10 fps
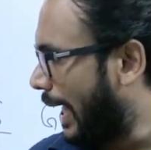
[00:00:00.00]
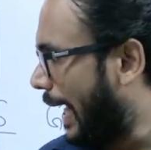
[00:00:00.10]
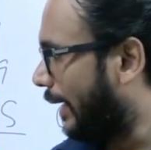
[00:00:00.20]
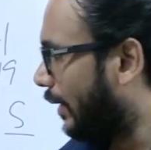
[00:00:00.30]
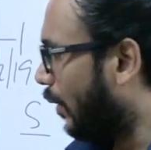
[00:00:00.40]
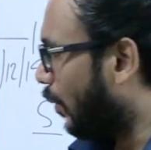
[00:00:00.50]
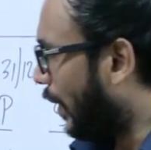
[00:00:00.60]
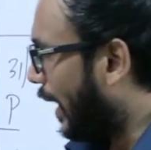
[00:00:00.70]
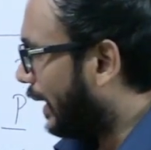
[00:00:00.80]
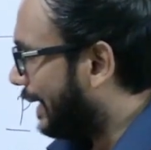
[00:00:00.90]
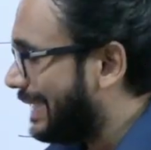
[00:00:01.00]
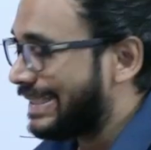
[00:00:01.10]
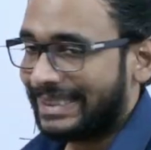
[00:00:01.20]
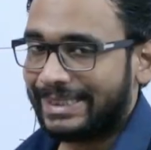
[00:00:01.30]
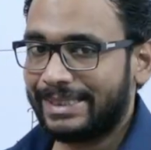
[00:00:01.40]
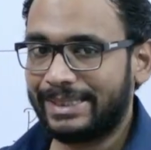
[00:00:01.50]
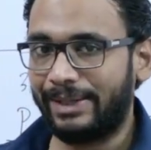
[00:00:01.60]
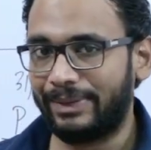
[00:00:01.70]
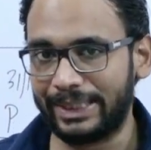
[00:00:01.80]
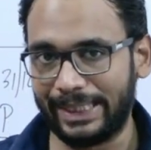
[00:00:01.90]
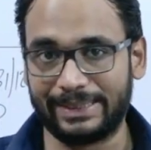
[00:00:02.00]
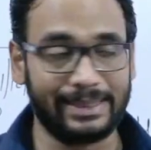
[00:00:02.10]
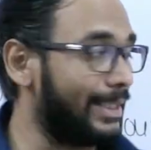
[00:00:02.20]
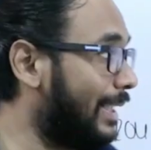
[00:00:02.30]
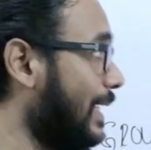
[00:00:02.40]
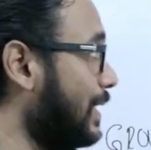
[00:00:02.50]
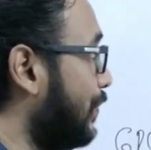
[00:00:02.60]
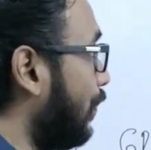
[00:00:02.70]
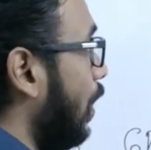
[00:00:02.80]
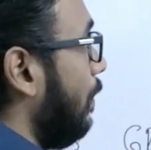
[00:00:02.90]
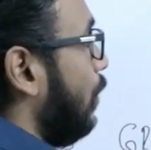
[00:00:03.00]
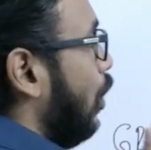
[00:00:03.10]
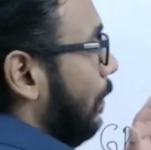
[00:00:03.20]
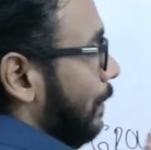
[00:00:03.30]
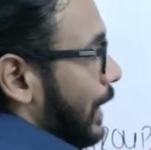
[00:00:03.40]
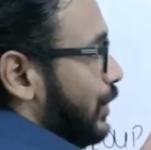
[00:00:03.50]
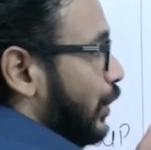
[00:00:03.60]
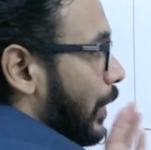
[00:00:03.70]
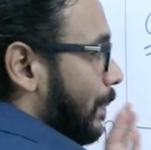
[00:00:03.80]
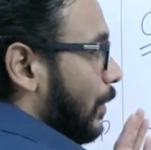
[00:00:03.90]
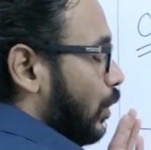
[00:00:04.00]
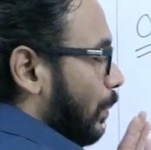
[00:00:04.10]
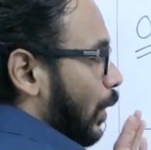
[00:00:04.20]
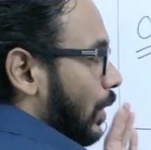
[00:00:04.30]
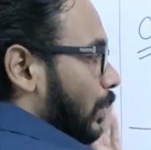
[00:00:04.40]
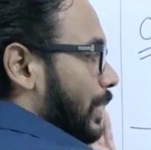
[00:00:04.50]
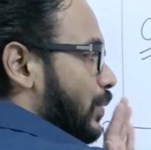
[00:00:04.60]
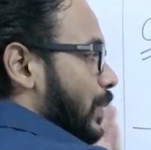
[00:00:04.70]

and where this level kicks in is from complex group onwards,